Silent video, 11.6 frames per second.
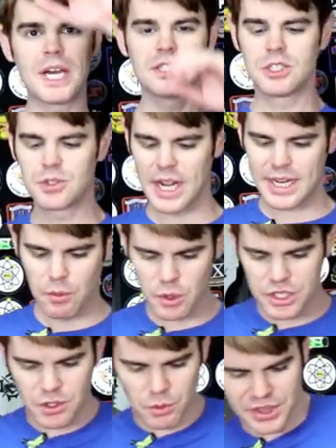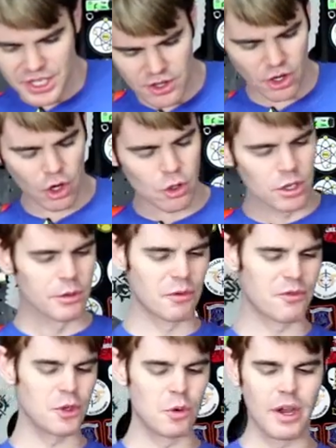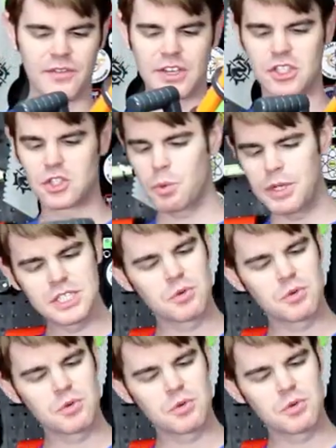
guys, it's Track, we're here with another early review of a sweet,